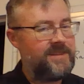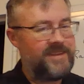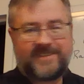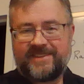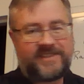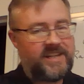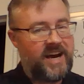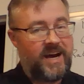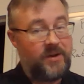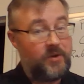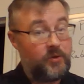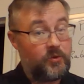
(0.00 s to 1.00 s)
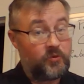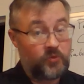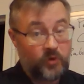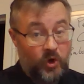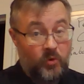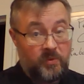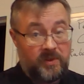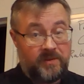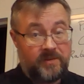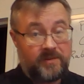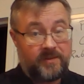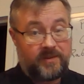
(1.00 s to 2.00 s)
This is not
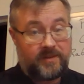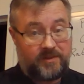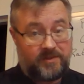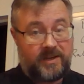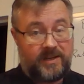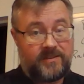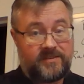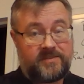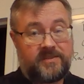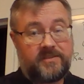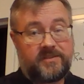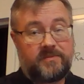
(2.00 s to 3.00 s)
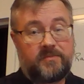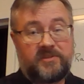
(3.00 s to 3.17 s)
Roman Catholicism.